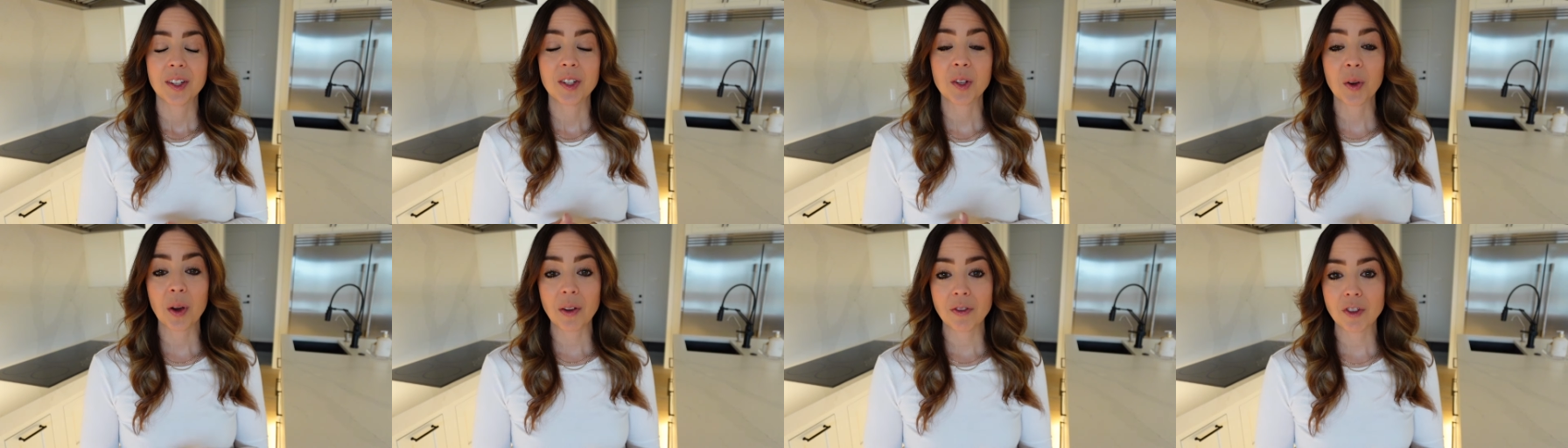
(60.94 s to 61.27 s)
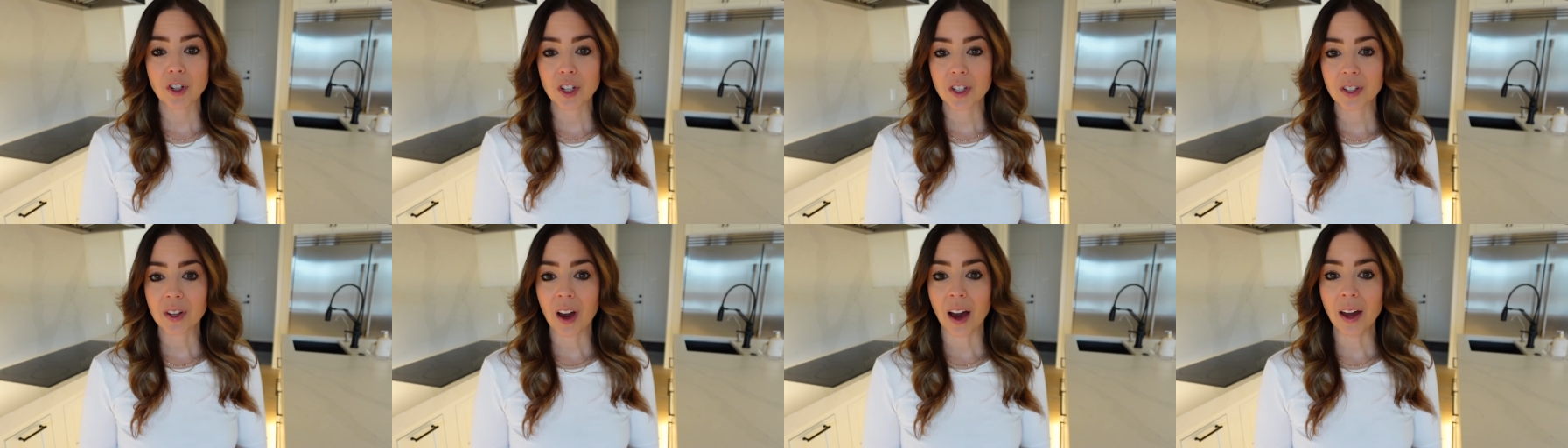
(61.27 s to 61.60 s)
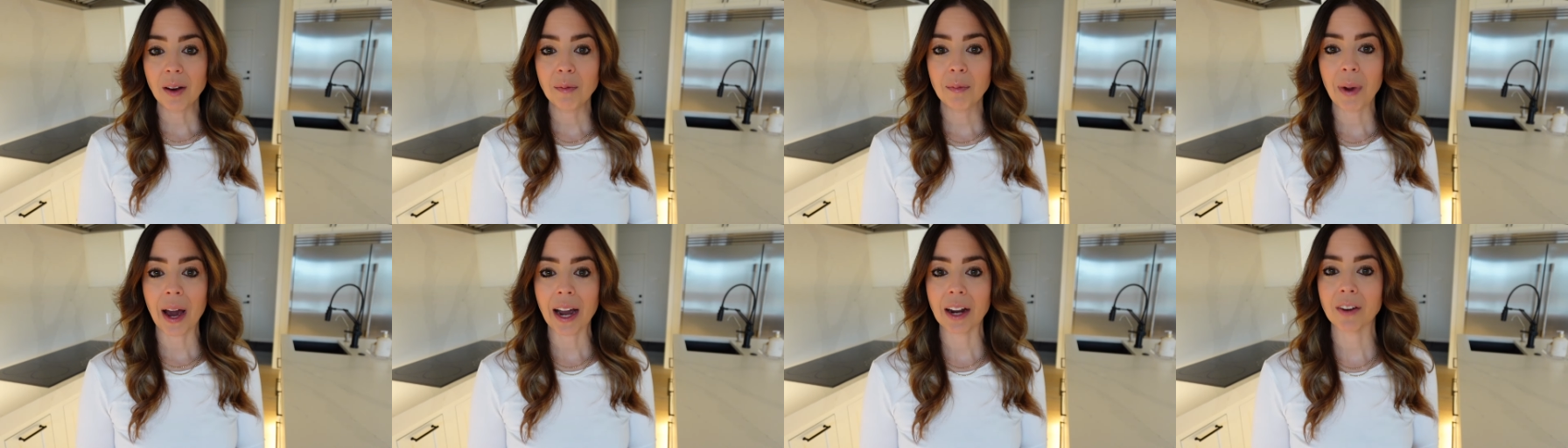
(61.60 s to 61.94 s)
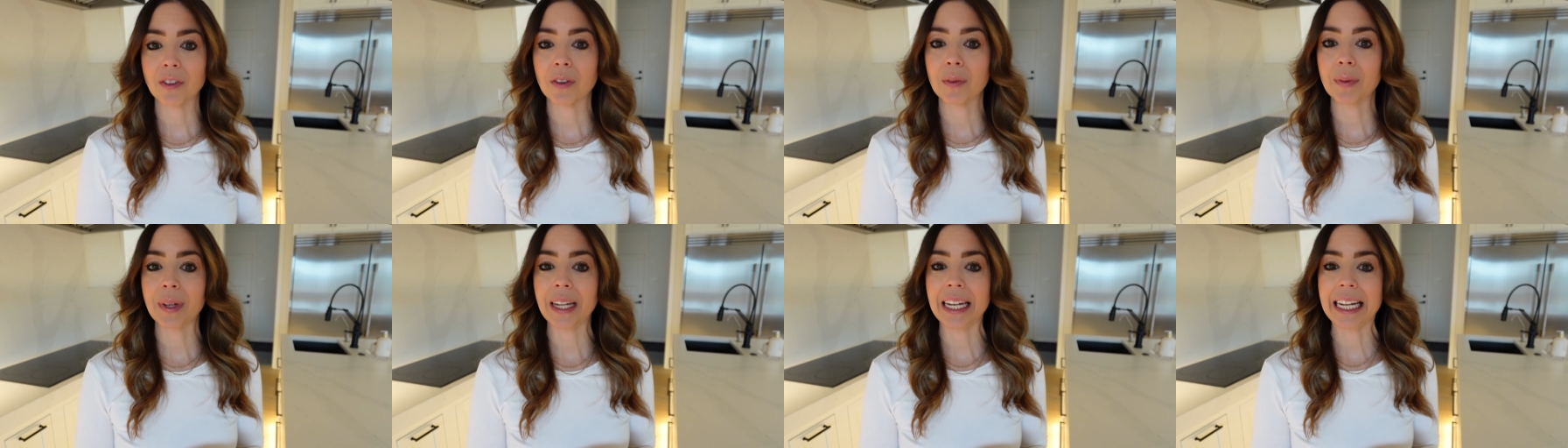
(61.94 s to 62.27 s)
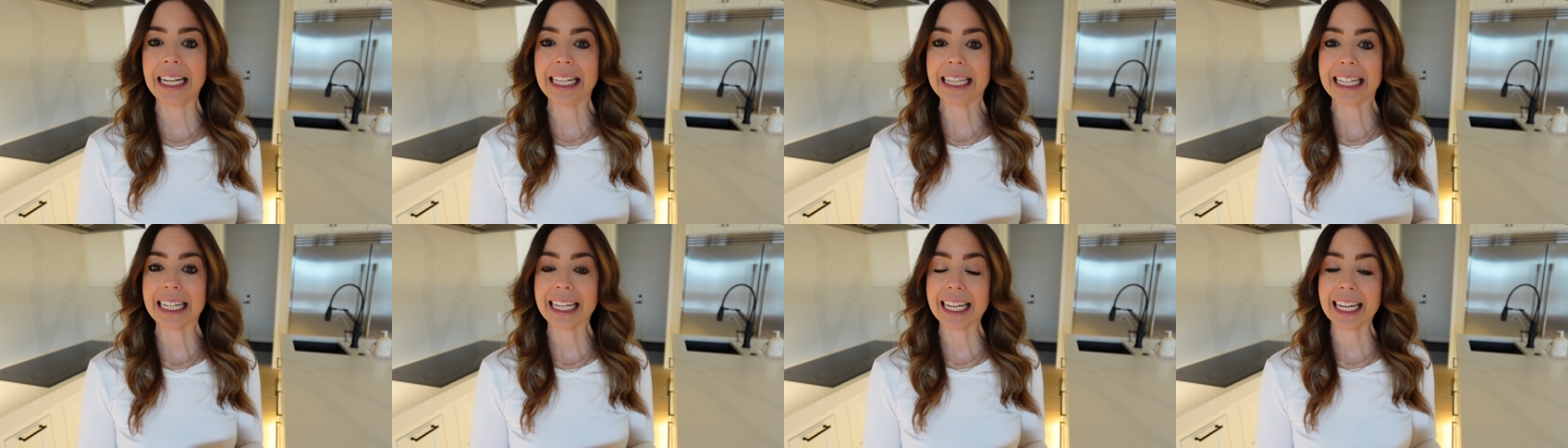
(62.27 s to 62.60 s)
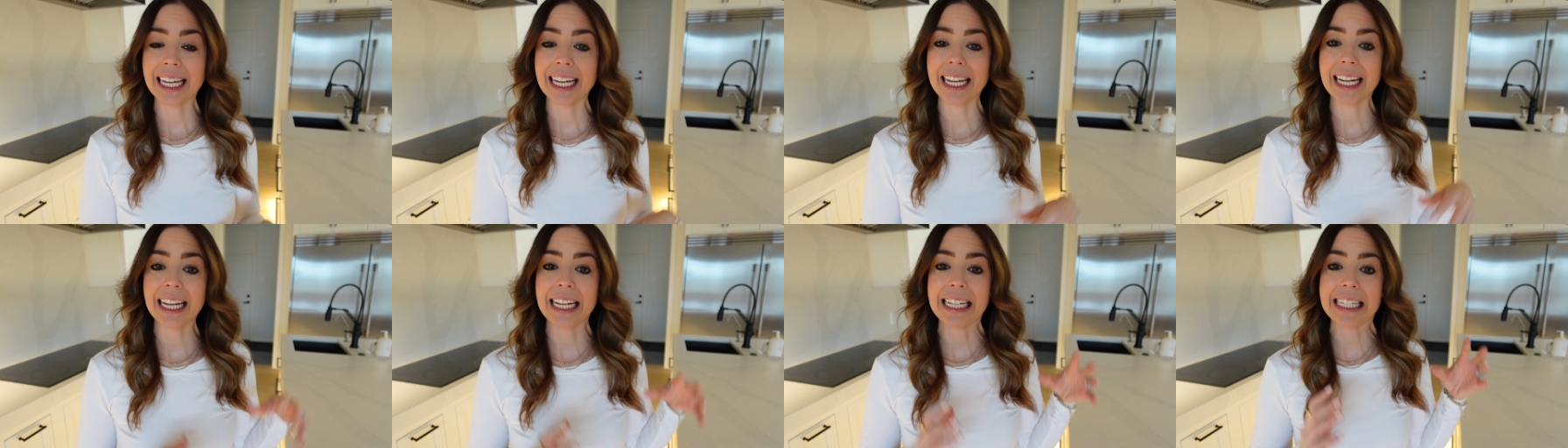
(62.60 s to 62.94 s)
So I've just gotten back from getting the
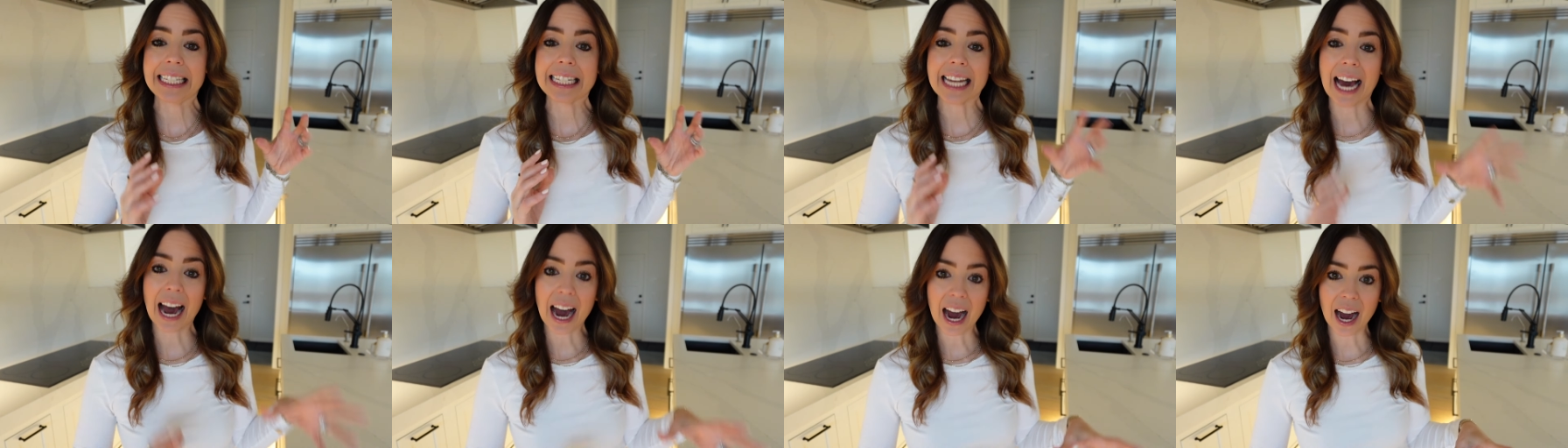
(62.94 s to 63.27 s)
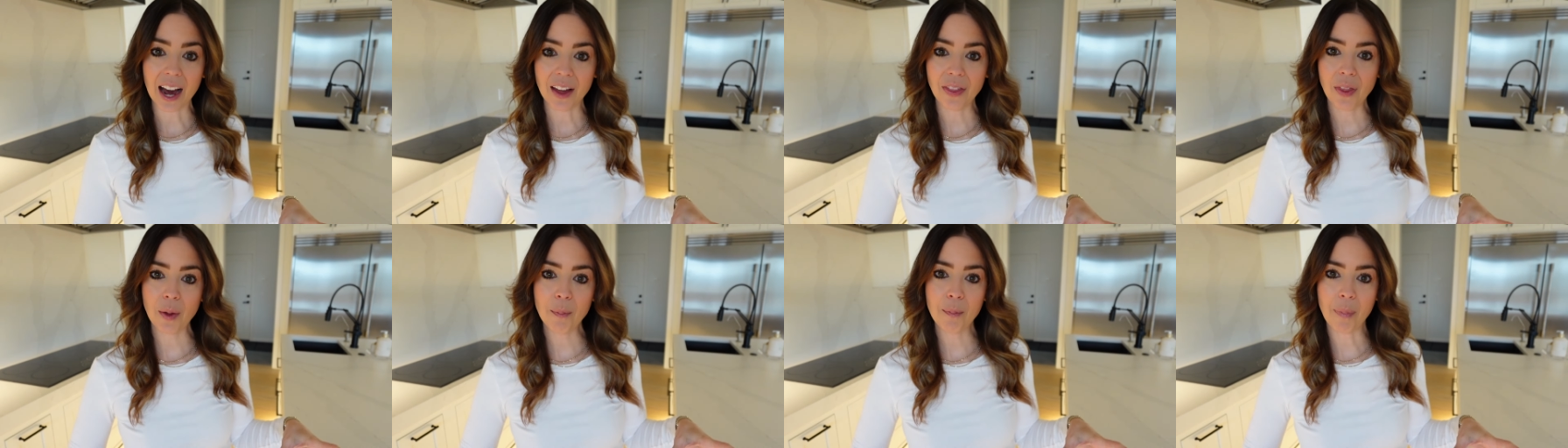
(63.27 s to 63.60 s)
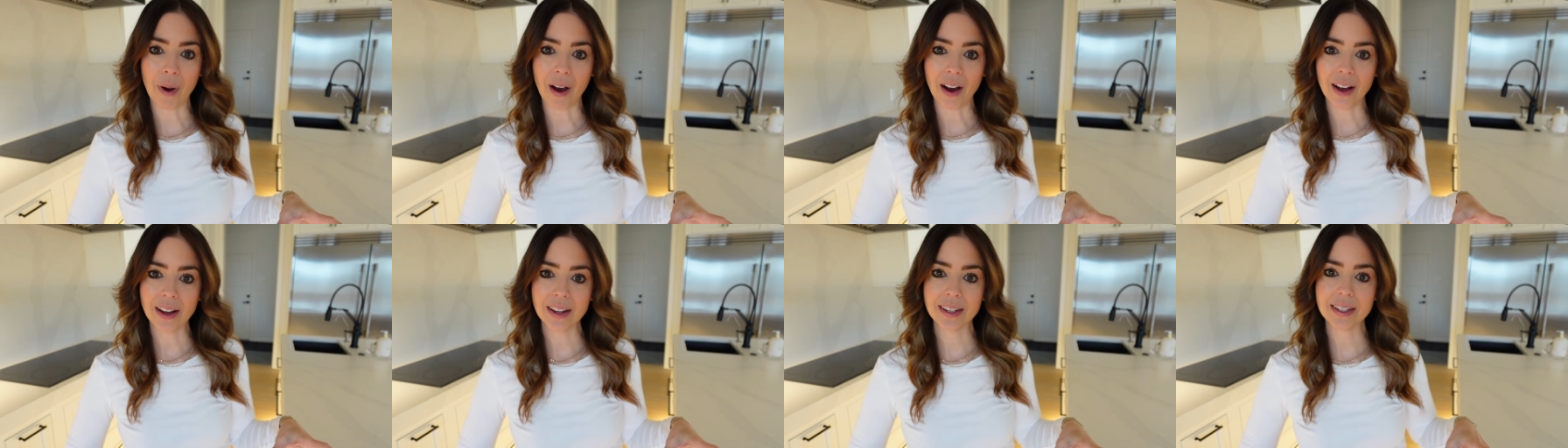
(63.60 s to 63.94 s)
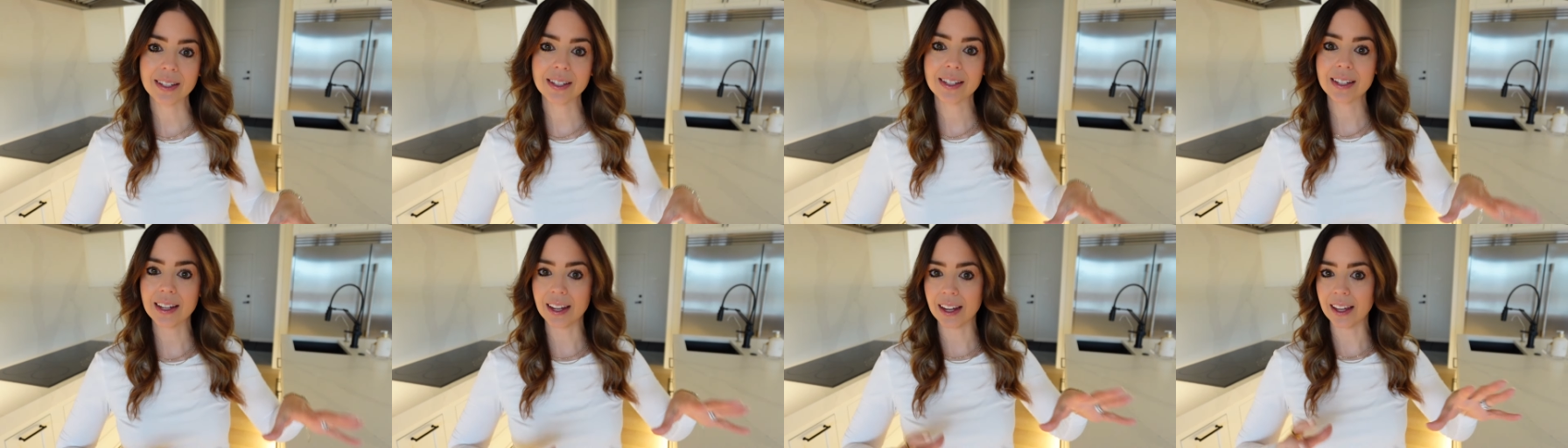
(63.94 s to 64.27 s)
kids on the bus,